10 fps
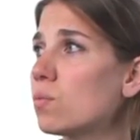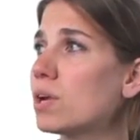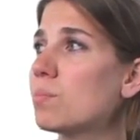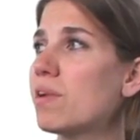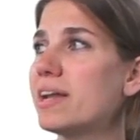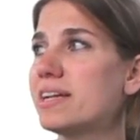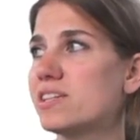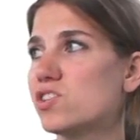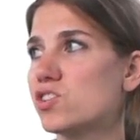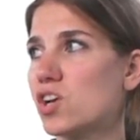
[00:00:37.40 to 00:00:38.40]
When I'm ready
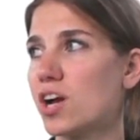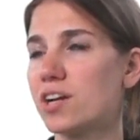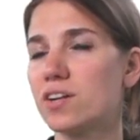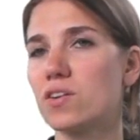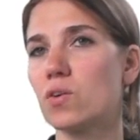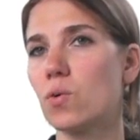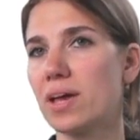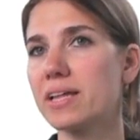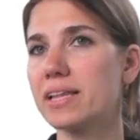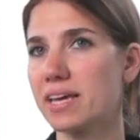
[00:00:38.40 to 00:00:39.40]
to start
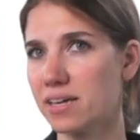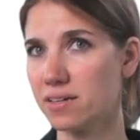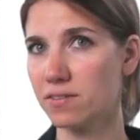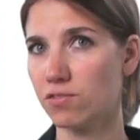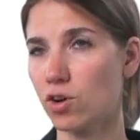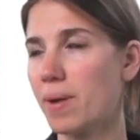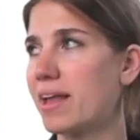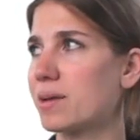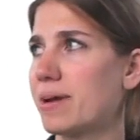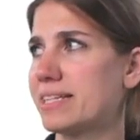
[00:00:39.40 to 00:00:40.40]
quickly
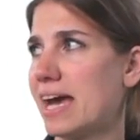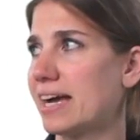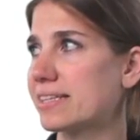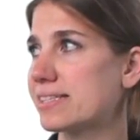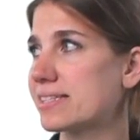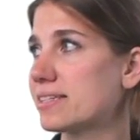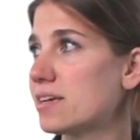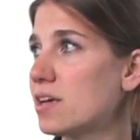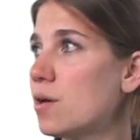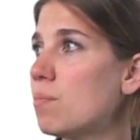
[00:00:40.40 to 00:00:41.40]
formatting my text,
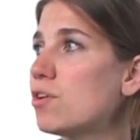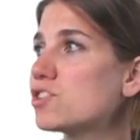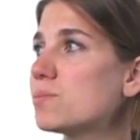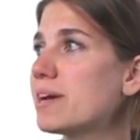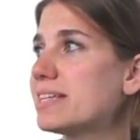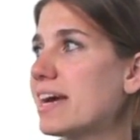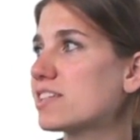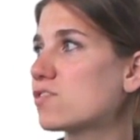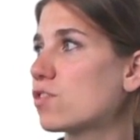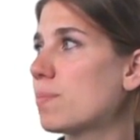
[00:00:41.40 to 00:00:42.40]
most of my
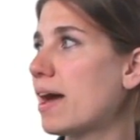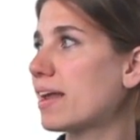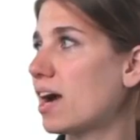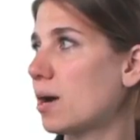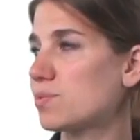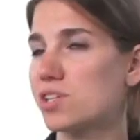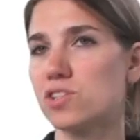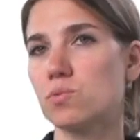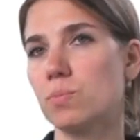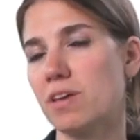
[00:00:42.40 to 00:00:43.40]
text formatting
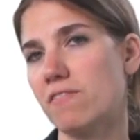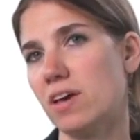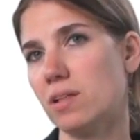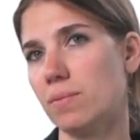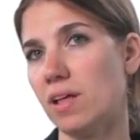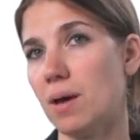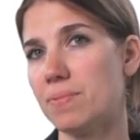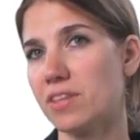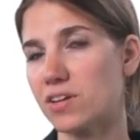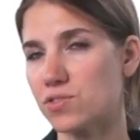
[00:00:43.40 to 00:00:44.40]
options will be available
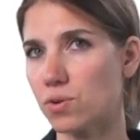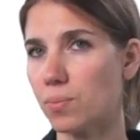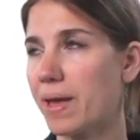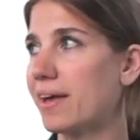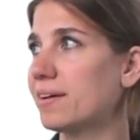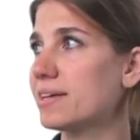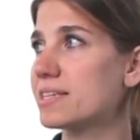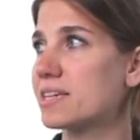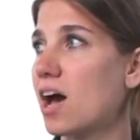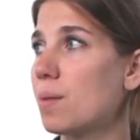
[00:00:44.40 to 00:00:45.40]
up in the control panel at
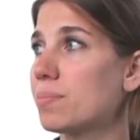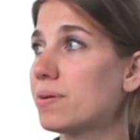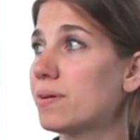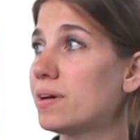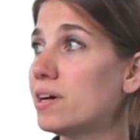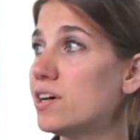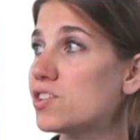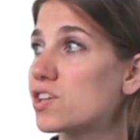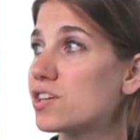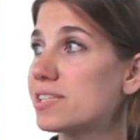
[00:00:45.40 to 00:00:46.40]
the top.
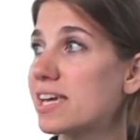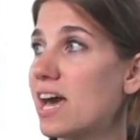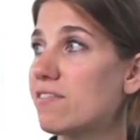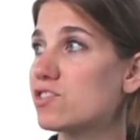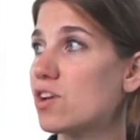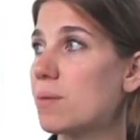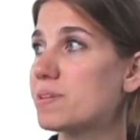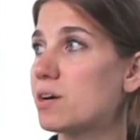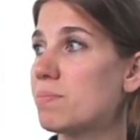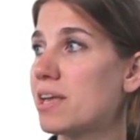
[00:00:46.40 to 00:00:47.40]
So you'll see I have a
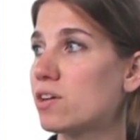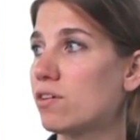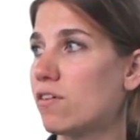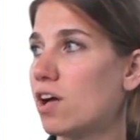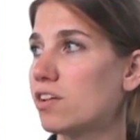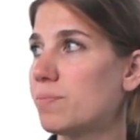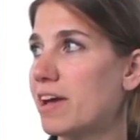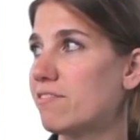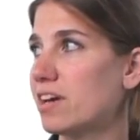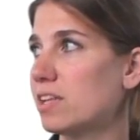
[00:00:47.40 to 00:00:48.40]
drop-down menu of all of
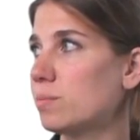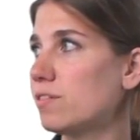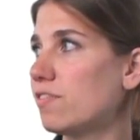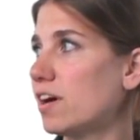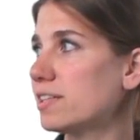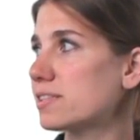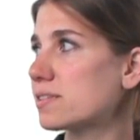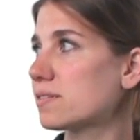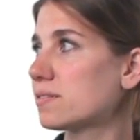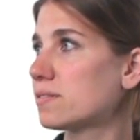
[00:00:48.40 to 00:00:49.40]
my available fonts.